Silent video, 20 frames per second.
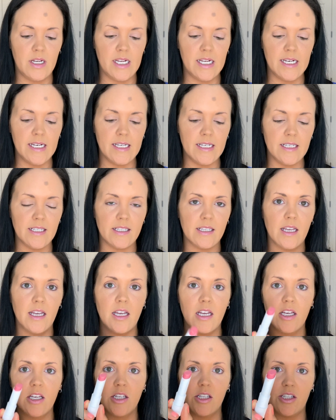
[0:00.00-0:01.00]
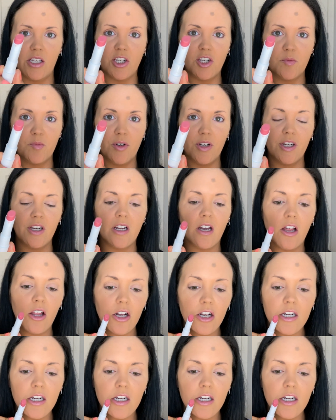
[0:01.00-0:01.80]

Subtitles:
It is such a pretty color.